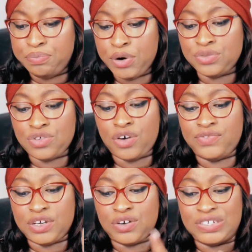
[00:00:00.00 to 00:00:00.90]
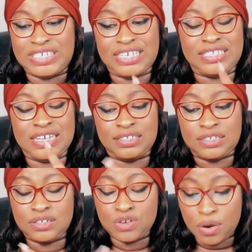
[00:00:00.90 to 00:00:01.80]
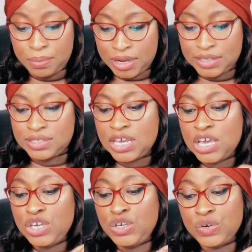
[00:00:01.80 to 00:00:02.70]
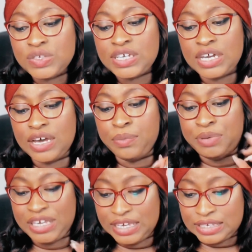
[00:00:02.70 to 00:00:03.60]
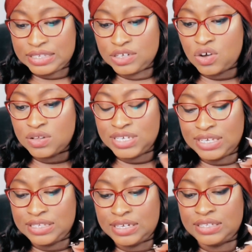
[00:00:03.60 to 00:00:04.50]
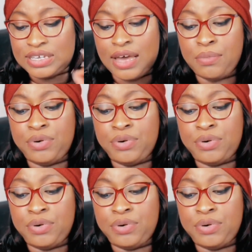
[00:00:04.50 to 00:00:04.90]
both of the contestants' numbers. Using a piece, the contestants can